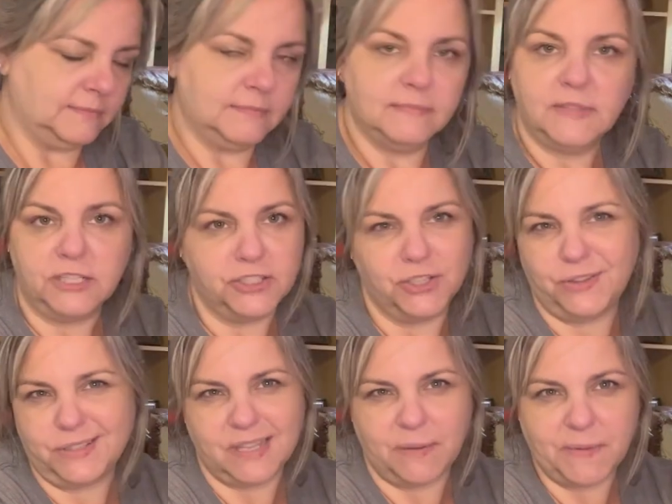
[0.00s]
They're two of
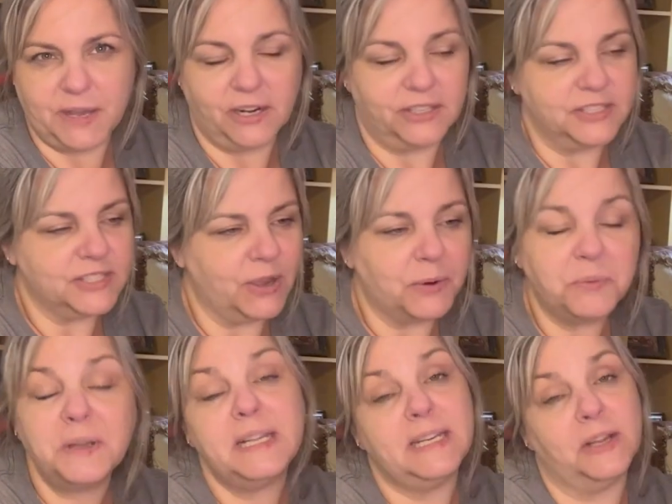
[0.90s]
the same color. So I
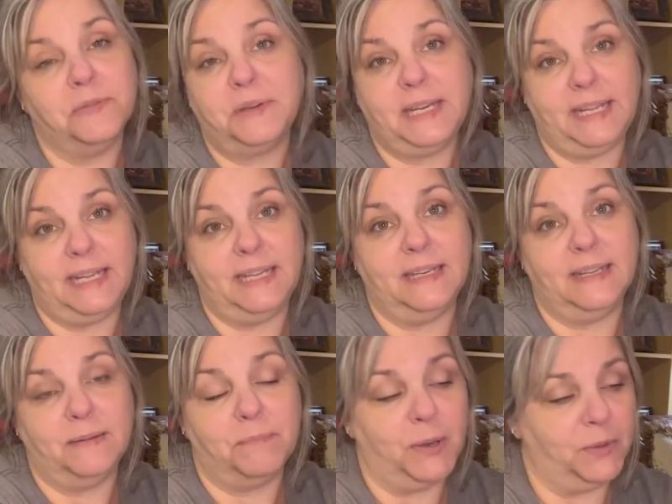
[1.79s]
really don't need
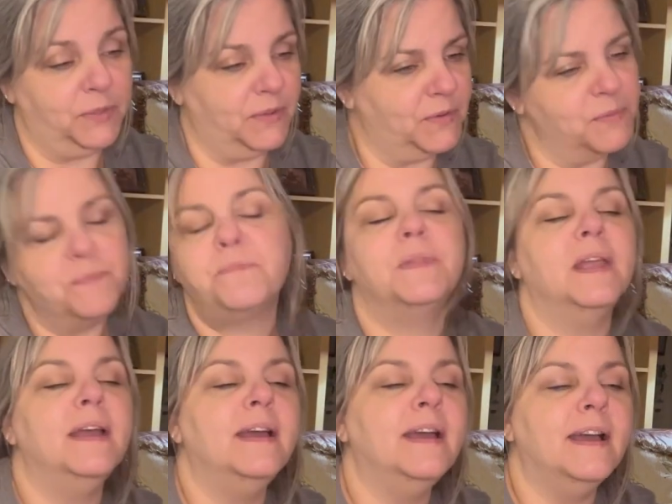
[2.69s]
both of them.
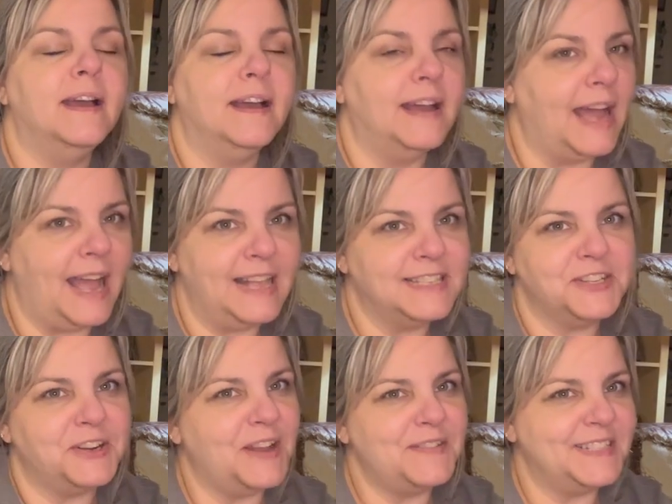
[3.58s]
I
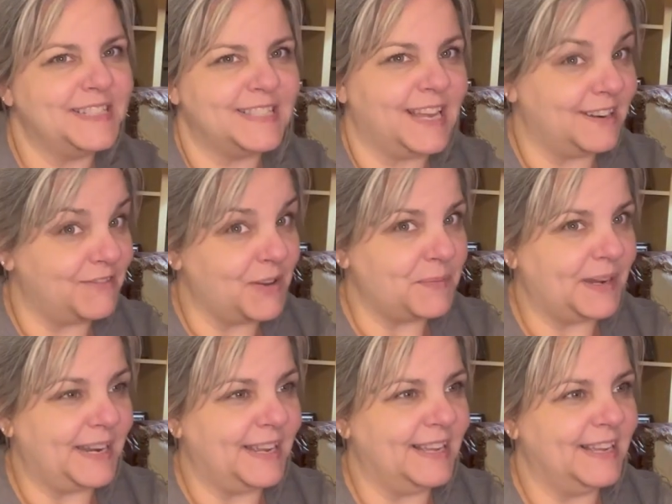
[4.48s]
still haven't decided if I'm
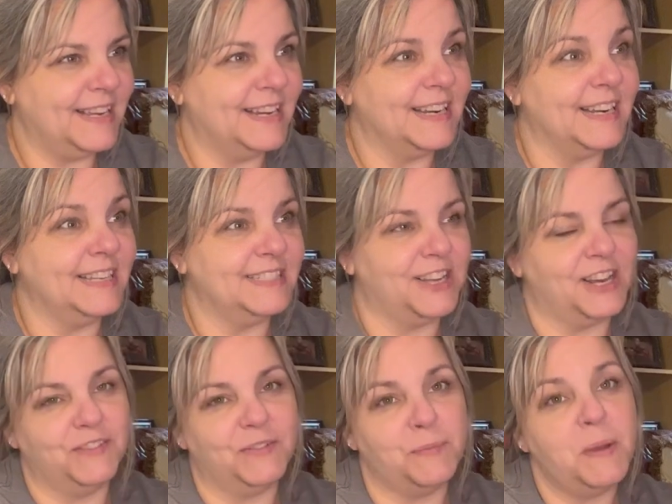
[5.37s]
going to collect all
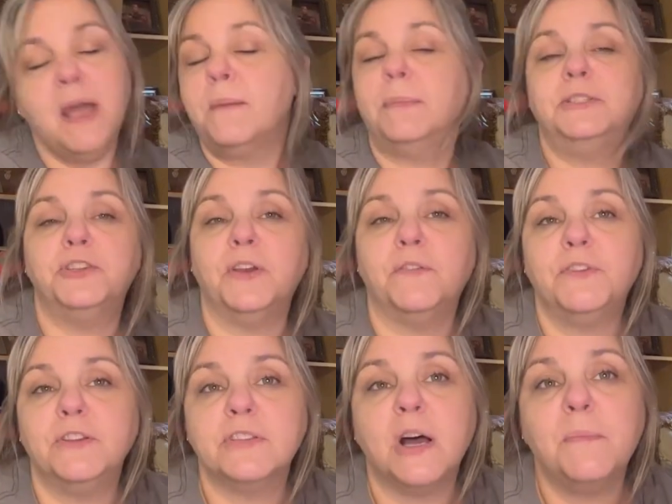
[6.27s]
of them. But if
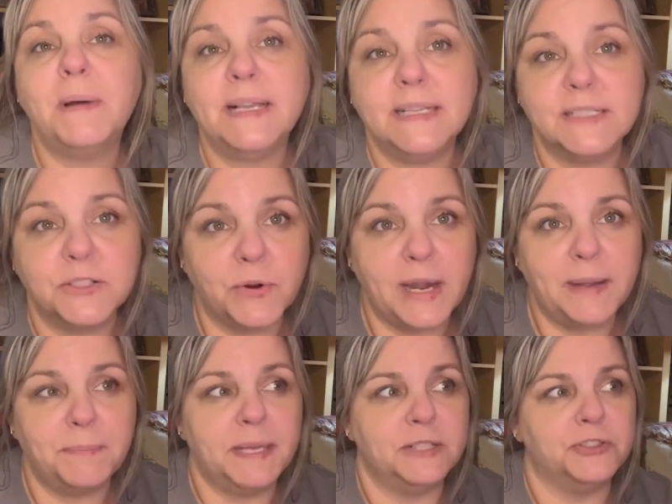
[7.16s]
you saw my
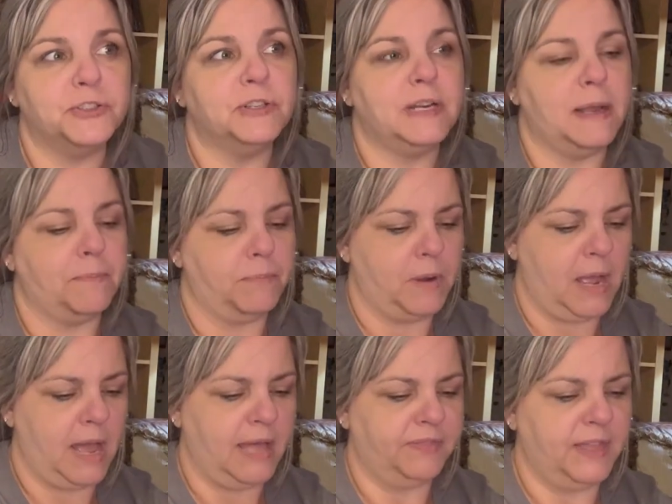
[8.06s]
Instagram picture, and
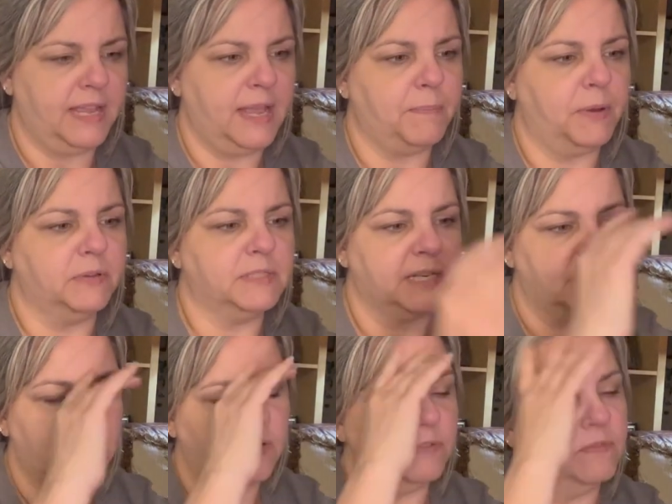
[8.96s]
I think I posted
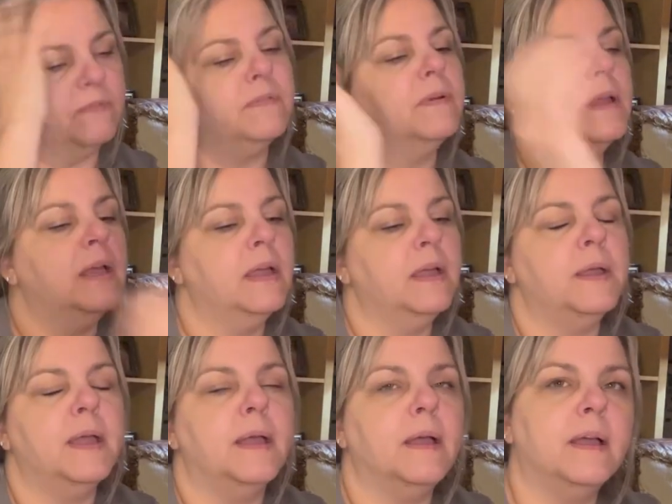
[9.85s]
it on
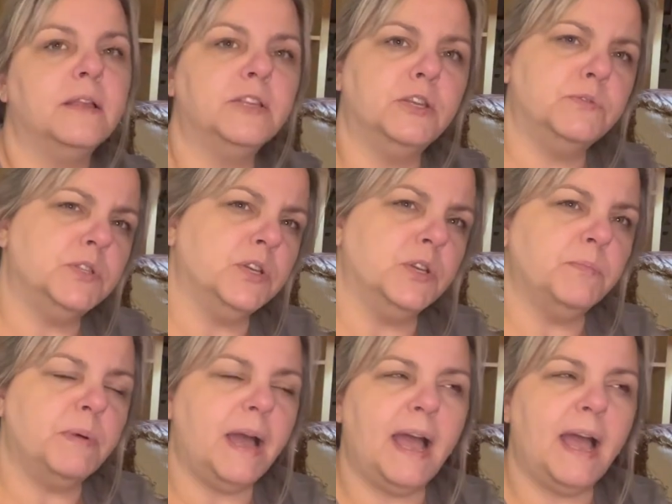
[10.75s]
YouTube.